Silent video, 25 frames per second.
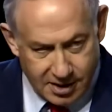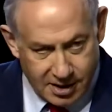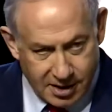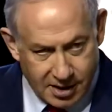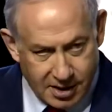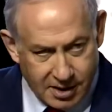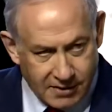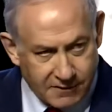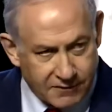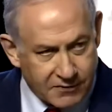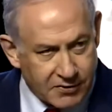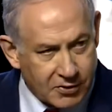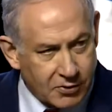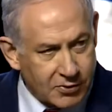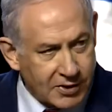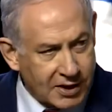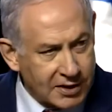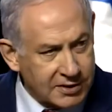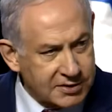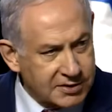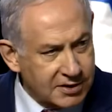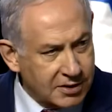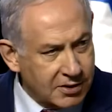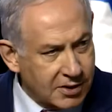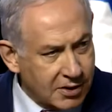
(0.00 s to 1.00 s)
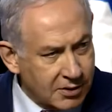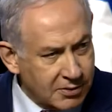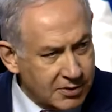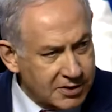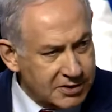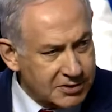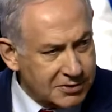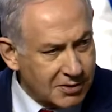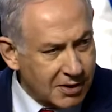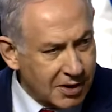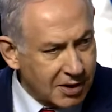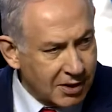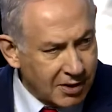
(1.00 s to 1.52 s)
And a few weeks ago,
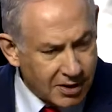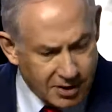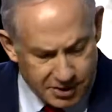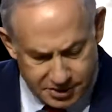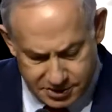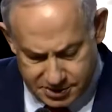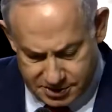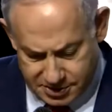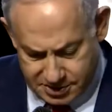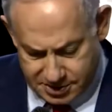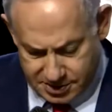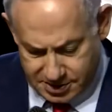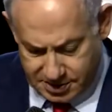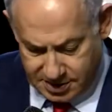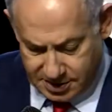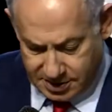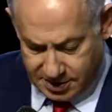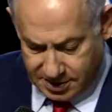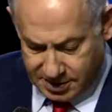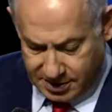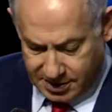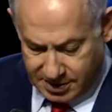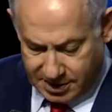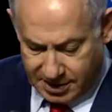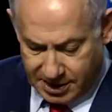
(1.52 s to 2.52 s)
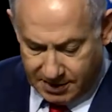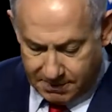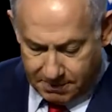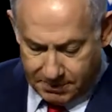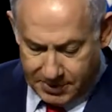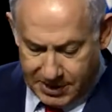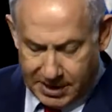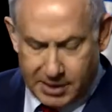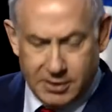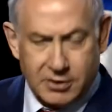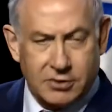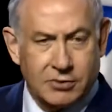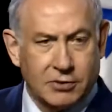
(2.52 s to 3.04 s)
Israel launched uh, a
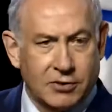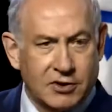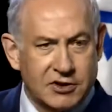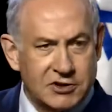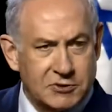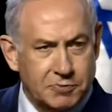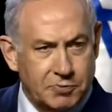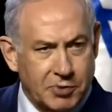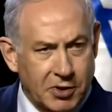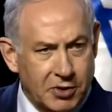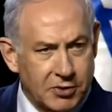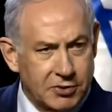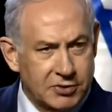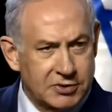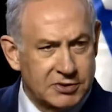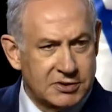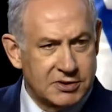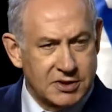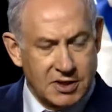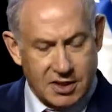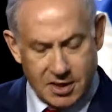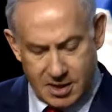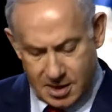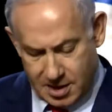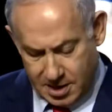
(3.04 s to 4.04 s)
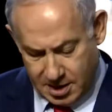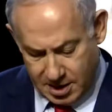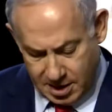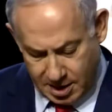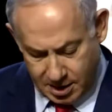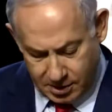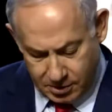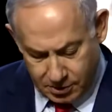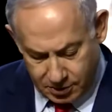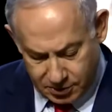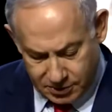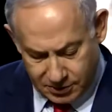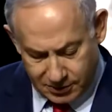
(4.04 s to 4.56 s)
campaign to expose
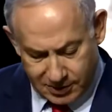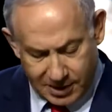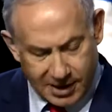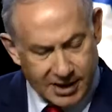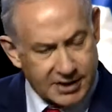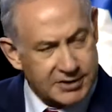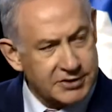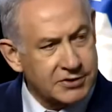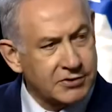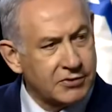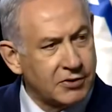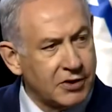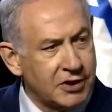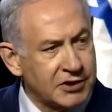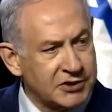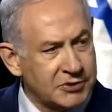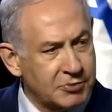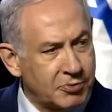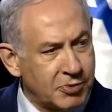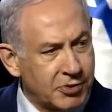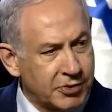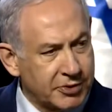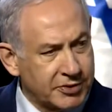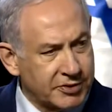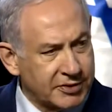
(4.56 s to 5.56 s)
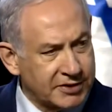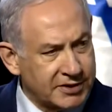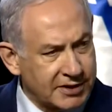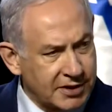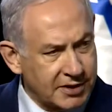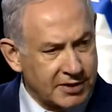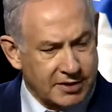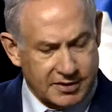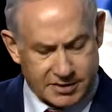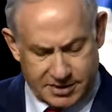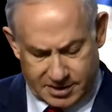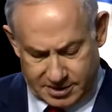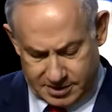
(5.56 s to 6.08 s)
and neutralize cross-border
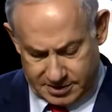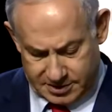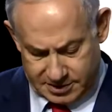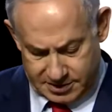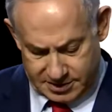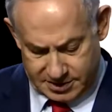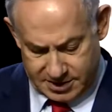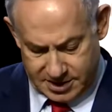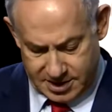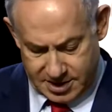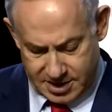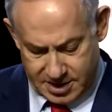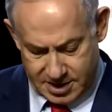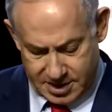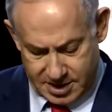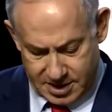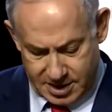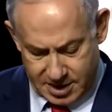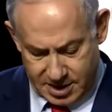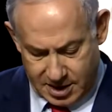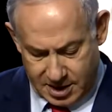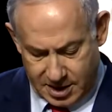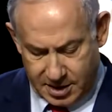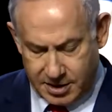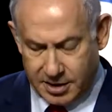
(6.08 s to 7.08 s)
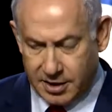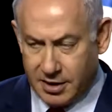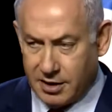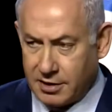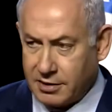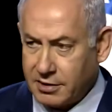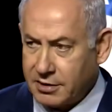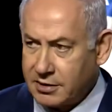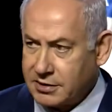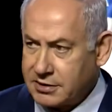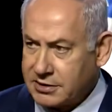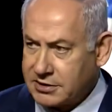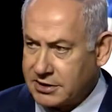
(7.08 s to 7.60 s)
terror tunnels on our
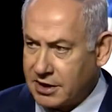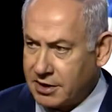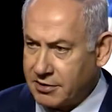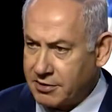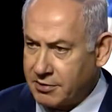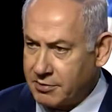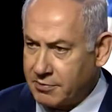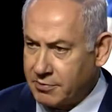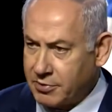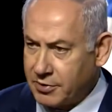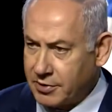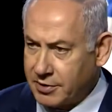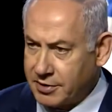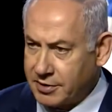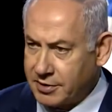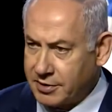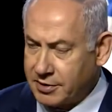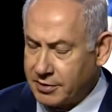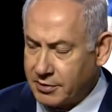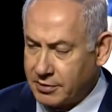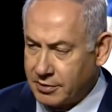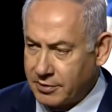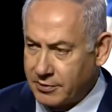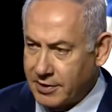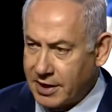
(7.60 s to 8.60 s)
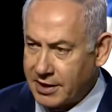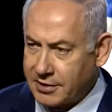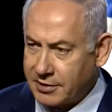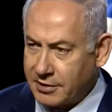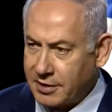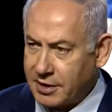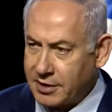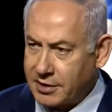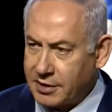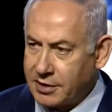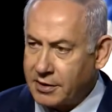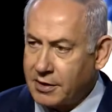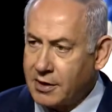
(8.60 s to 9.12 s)
southern border, or rather
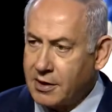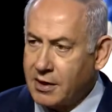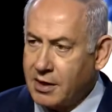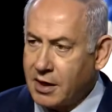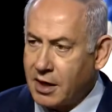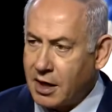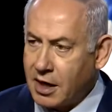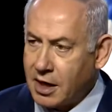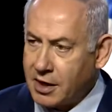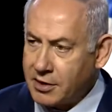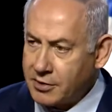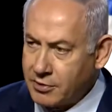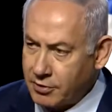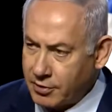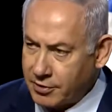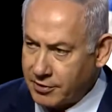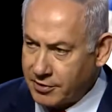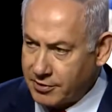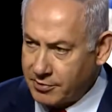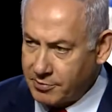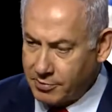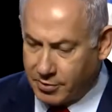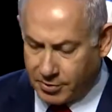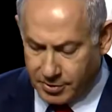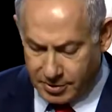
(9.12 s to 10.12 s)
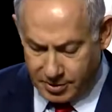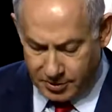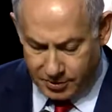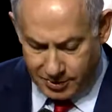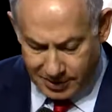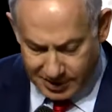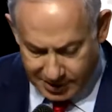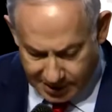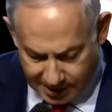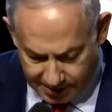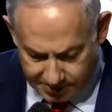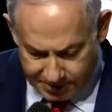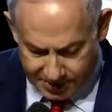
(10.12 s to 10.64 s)
on our northern border
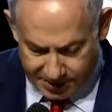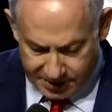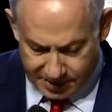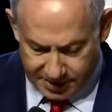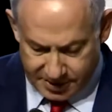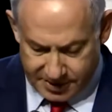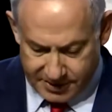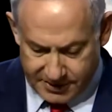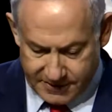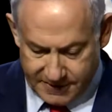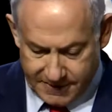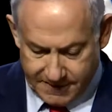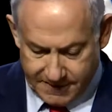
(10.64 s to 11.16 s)
with Lebanon.